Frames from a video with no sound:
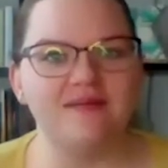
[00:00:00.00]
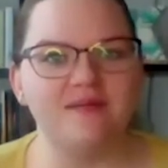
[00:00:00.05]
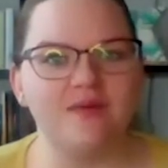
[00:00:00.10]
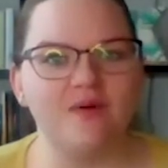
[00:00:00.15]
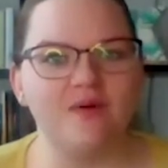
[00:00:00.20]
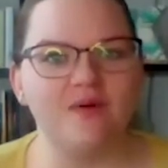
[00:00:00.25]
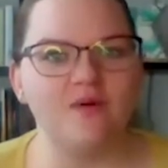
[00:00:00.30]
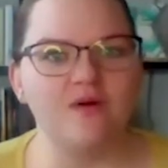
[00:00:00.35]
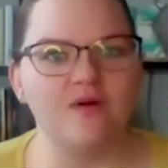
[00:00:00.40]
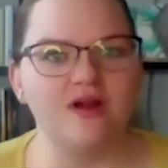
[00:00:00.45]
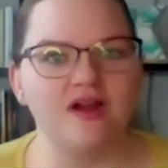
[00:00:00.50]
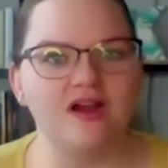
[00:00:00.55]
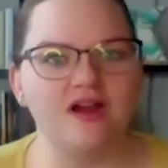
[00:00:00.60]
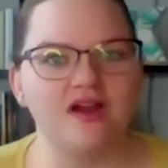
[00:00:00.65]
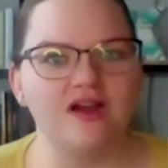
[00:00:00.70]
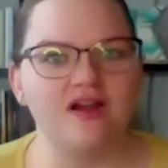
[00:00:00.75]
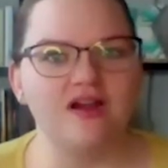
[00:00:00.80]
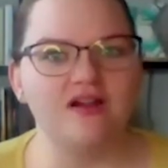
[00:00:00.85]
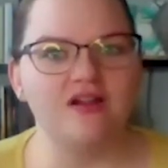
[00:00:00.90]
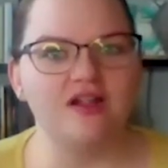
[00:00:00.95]

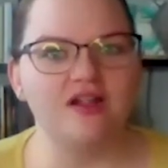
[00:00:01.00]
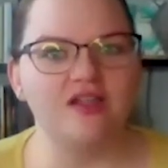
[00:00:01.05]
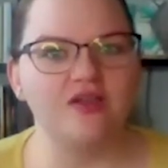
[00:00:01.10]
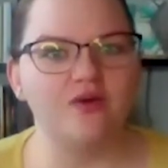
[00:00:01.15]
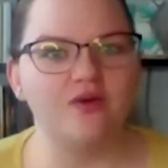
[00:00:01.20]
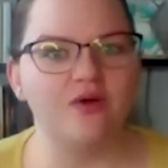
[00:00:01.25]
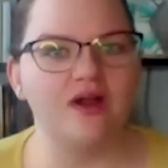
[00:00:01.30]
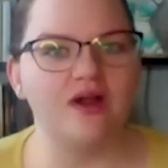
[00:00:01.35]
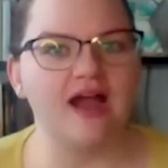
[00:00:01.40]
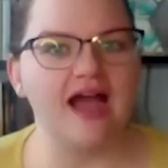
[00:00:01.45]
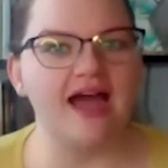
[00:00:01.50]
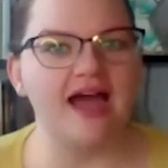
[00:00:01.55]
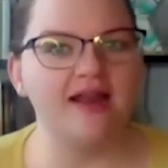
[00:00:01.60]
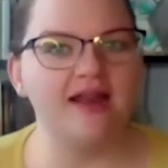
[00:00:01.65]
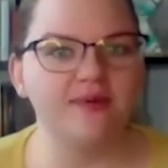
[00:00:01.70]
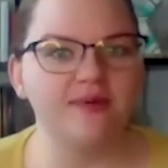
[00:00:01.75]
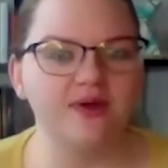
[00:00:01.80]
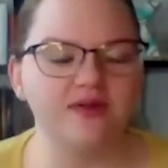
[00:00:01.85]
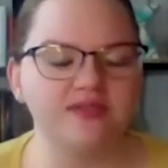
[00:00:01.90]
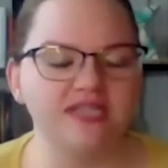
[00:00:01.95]
or you're at a
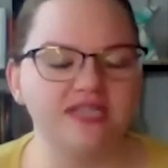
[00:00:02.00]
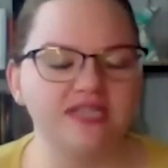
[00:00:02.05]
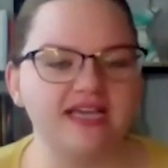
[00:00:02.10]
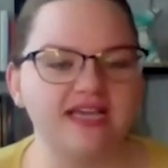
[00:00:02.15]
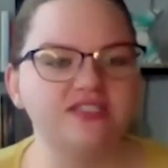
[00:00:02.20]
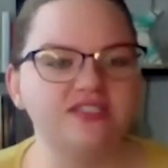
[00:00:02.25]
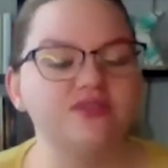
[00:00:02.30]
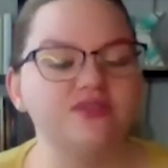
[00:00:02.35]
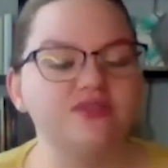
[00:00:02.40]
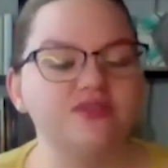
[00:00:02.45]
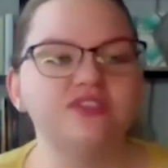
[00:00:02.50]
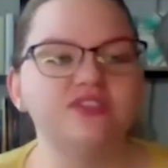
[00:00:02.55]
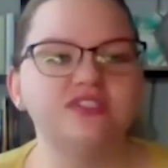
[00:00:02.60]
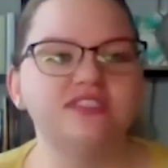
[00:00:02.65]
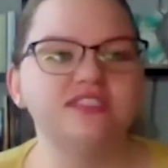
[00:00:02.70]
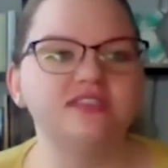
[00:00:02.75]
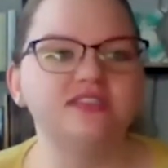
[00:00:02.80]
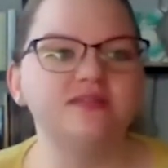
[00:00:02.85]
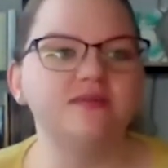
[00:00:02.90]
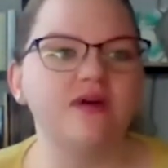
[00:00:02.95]
protest, you should
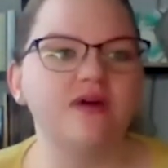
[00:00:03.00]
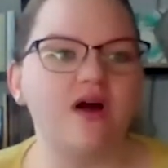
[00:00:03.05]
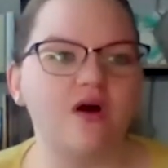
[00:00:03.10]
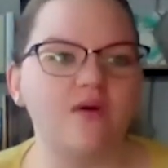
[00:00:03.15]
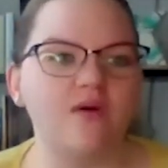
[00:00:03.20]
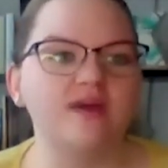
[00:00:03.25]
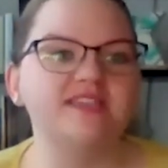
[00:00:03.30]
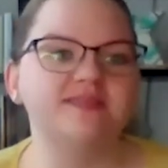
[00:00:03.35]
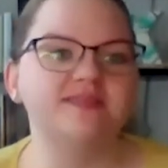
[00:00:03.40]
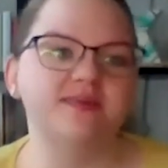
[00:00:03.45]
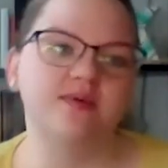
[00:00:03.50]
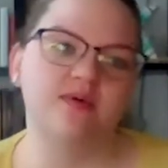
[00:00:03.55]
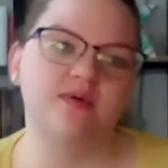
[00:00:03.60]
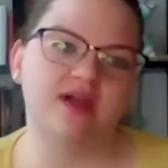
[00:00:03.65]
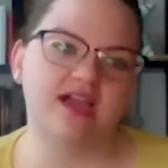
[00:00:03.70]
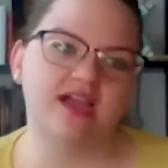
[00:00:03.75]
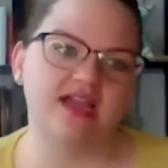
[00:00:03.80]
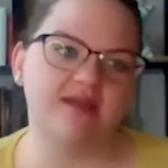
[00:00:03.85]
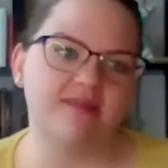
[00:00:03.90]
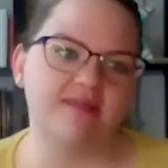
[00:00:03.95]
still always be
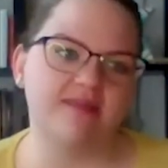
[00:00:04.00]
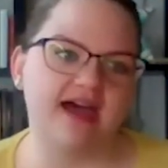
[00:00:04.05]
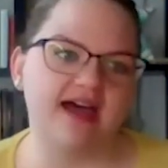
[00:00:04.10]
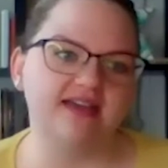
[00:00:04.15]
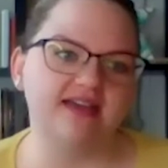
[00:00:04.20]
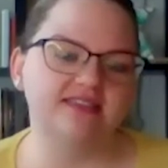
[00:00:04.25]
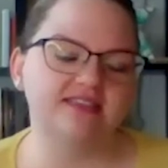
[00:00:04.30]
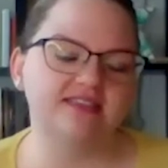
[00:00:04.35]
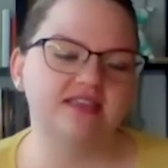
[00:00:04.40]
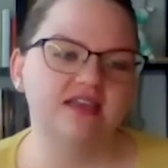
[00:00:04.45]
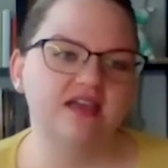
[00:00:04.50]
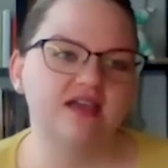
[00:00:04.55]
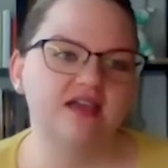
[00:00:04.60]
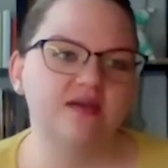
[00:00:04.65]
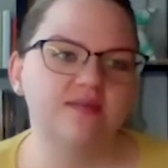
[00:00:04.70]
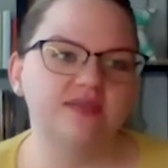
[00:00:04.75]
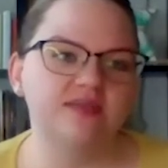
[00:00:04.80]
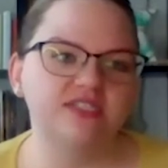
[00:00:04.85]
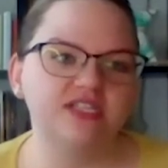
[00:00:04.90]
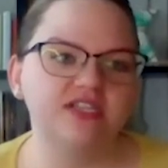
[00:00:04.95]
wearing a mask,
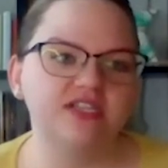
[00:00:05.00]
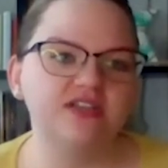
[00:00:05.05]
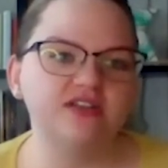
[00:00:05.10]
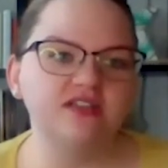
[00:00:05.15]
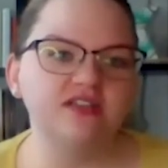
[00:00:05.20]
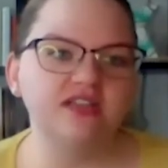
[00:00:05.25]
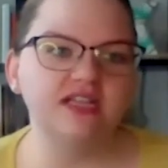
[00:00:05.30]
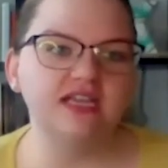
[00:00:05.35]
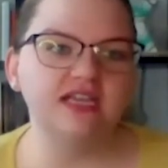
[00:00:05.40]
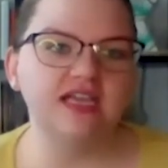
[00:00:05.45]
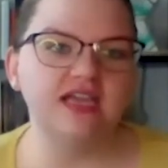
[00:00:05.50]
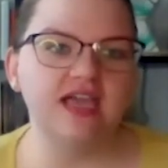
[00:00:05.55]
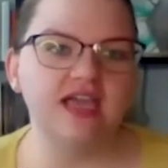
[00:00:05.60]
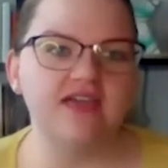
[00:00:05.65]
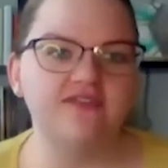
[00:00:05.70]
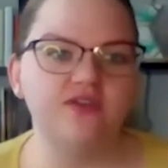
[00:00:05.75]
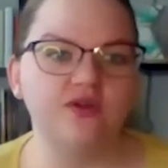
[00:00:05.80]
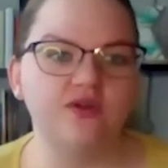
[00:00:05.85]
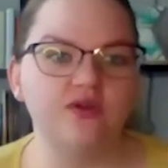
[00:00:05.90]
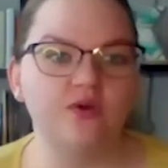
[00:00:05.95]
particularly
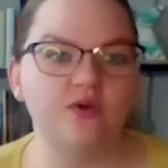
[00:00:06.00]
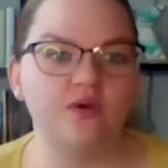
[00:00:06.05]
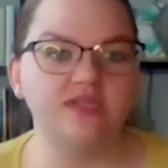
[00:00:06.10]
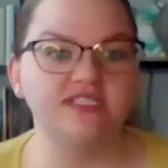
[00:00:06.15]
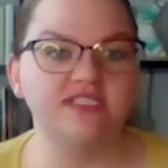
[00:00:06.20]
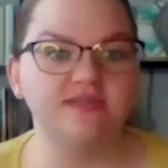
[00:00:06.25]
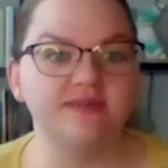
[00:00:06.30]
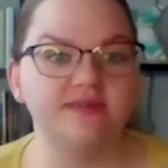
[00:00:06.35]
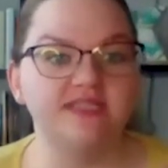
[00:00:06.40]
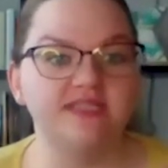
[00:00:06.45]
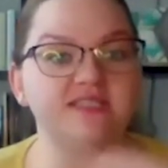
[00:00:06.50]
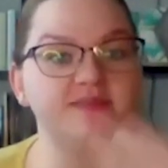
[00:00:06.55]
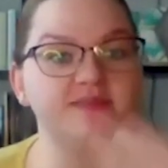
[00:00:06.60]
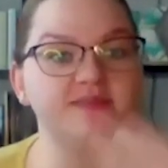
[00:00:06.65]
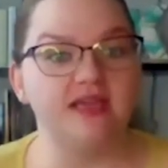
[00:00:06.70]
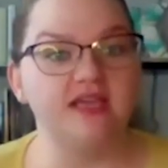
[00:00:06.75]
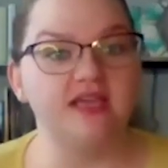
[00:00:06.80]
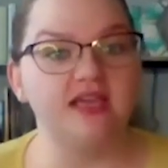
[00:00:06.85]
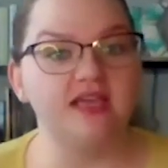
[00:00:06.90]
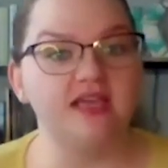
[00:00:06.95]
if you're going to be
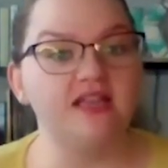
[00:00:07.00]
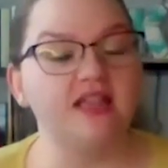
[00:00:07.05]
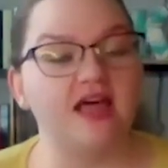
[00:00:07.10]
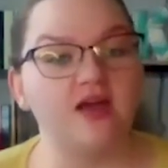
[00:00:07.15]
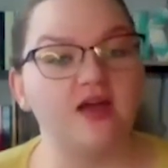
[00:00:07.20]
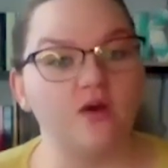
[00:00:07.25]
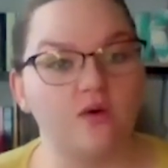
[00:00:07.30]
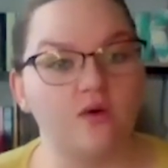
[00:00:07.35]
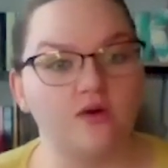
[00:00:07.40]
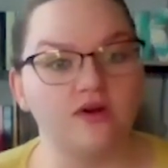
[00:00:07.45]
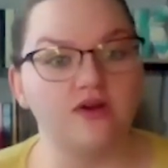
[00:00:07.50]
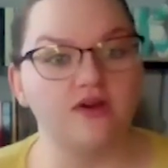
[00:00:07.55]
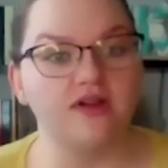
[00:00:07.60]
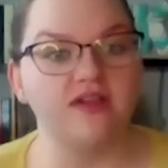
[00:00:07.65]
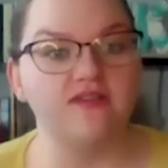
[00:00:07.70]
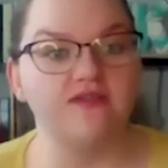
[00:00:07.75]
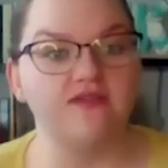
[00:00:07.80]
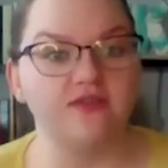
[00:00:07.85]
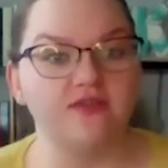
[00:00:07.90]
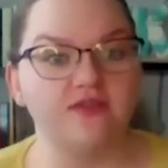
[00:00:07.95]
speaking, like
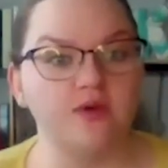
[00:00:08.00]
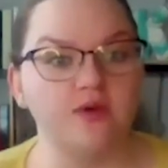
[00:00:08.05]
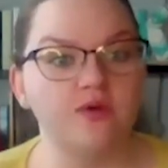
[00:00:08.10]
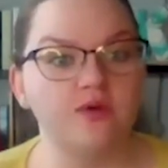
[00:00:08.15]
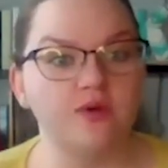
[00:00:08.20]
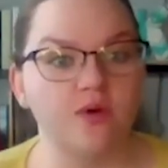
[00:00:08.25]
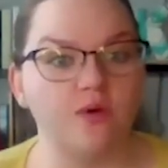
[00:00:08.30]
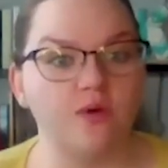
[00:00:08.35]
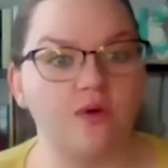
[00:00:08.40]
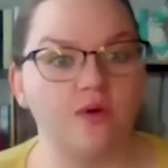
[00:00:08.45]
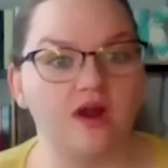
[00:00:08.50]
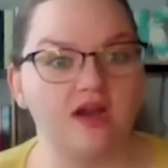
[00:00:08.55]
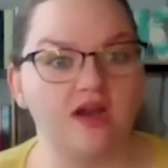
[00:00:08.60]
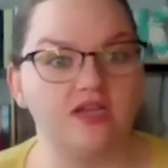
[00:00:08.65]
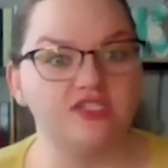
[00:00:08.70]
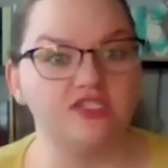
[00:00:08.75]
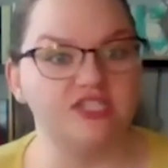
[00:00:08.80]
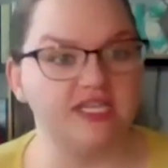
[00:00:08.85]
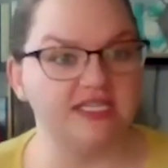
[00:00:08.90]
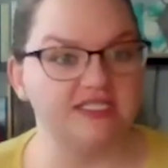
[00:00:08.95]
ordering food
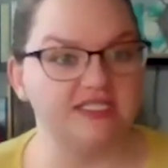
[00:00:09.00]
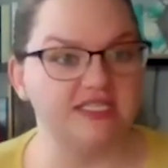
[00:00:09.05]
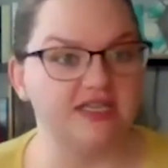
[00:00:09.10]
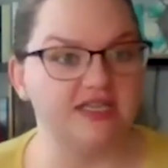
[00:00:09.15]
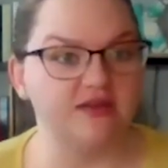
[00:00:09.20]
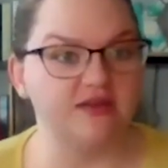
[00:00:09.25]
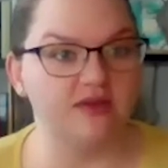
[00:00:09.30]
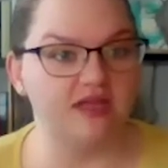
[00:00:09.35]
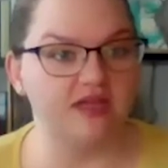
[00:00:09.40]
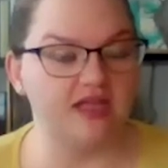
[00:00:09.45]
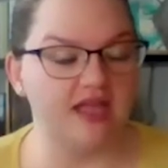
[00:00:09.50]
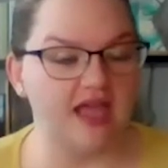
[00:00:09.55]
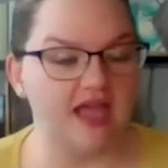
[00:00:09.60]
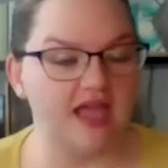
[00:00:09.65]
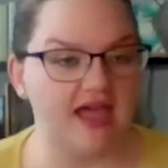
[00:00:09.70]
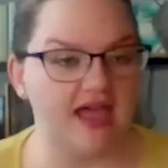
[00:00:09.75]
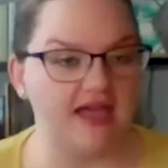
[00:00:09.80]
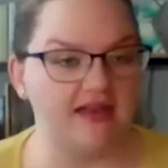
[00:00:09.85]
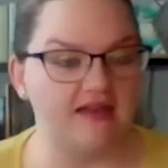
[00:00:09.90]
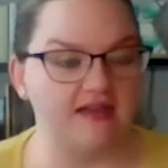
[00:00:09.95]
or chanting
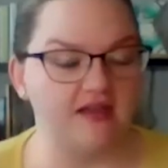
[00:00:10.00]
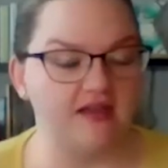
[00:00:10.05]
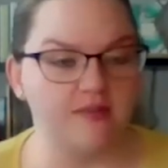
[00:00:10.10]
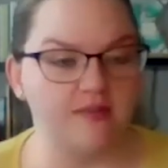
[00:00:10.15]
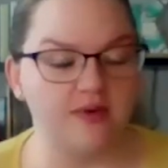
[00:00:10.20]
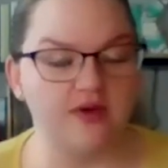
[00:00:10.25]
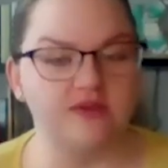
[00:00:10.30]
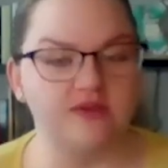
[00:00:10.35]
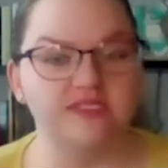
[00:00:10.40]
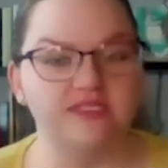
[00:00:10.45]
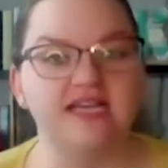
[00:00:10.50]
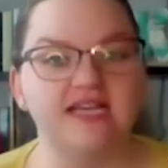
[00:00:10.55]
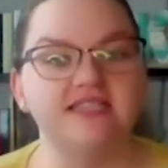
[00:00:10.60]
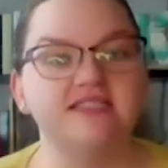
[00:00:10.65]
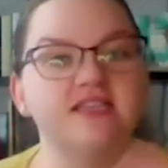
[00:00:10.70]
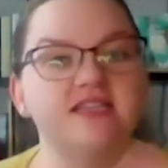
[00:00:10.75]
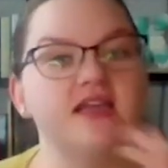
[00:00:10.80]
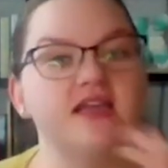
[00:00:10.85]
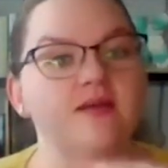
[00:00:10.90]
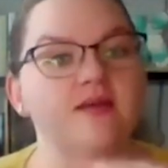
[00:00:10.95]
at a
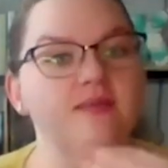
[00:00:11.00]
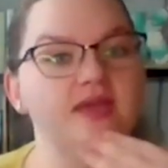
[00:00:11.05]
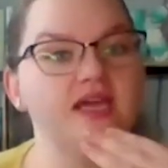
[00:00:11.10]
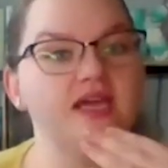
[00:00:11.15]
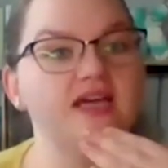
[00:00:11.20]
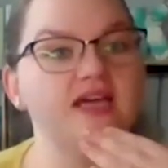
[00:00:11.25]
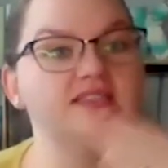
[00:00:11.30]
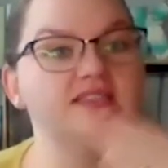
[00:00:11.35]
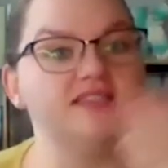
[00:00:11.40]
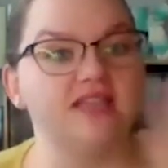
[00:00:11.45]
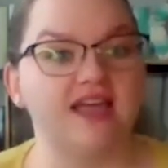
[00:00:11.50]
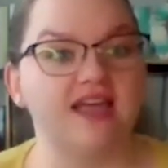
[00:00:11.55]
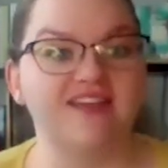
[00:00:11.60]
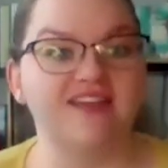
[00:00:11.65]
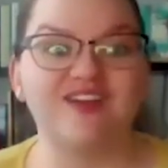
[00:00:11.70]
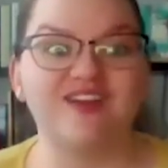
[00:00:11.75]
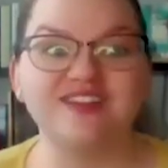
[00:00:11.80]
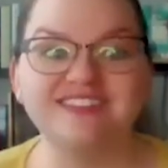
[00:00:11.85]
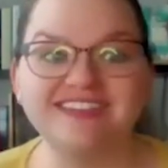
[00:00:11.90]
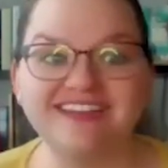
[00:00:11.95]
protest, because like
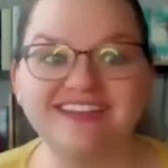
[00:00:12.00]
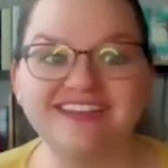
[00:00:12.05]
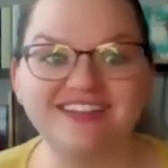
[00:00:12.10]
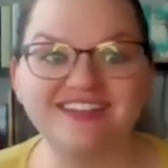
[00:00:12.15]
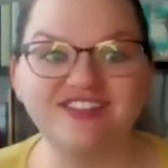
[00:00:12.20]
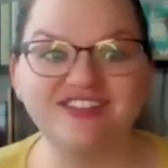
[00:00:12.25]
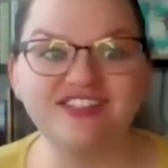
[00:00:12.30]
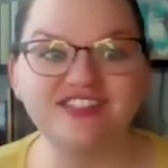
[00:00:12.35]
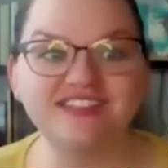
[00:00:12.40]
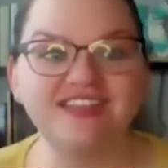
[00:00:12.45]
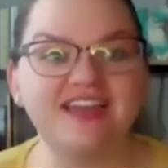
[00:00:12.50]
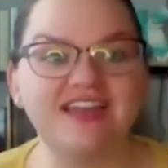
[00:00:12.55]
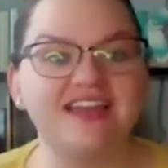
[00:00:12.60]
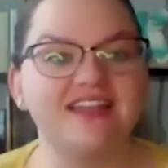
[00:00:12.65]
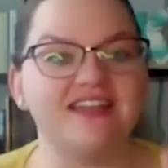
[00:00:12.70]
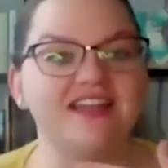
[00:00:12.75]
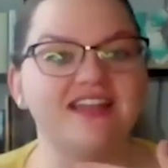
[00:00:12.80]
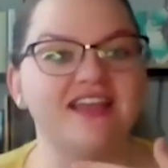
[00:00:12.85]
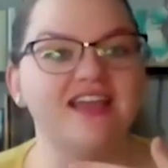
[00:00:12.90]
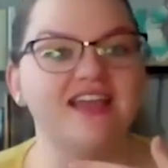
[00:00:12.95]
Graciela just
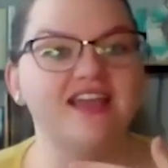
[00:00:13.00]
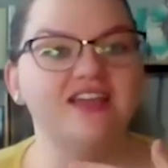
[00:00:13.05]
said,